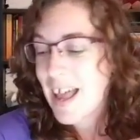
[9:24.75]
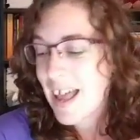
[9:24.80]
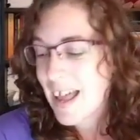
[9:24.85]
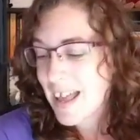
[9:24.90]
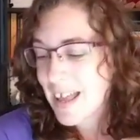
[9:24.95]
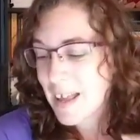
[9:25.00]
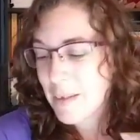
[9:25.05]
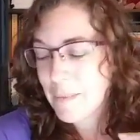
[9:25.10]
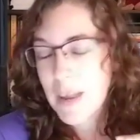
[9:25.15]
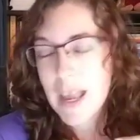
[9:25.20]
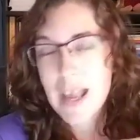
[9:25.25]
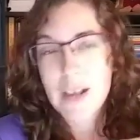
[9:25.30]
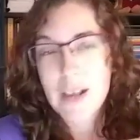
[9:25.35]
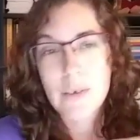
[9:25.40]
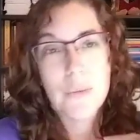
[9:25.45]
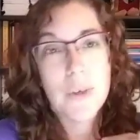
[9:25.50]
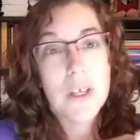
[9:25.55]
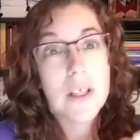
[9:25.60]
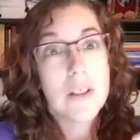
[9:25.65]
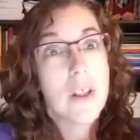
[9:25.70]

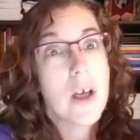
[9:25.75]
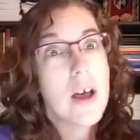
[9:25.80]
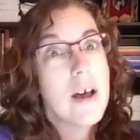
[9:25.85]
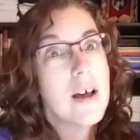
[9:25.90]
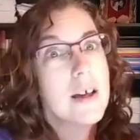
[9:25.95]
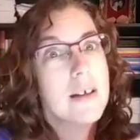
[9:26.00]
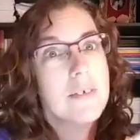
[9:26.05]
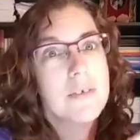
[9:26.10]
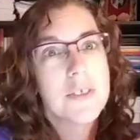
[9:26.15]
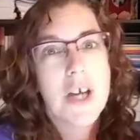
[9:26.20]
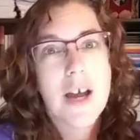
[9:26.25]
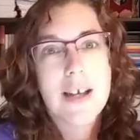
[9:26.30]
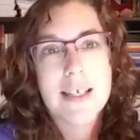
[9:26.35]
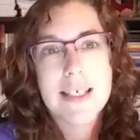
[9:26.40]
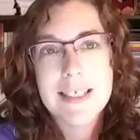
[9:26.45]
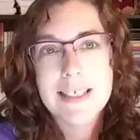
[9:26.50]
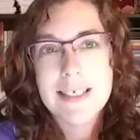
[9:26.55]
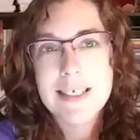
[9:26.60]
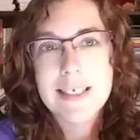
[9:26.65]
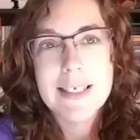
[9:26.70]
And we love
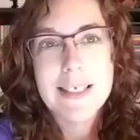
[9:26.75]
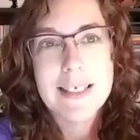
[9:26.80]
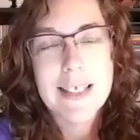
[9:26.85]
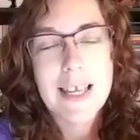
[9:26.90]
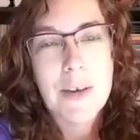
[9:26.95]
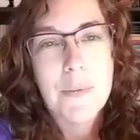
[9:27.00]
talking DISC,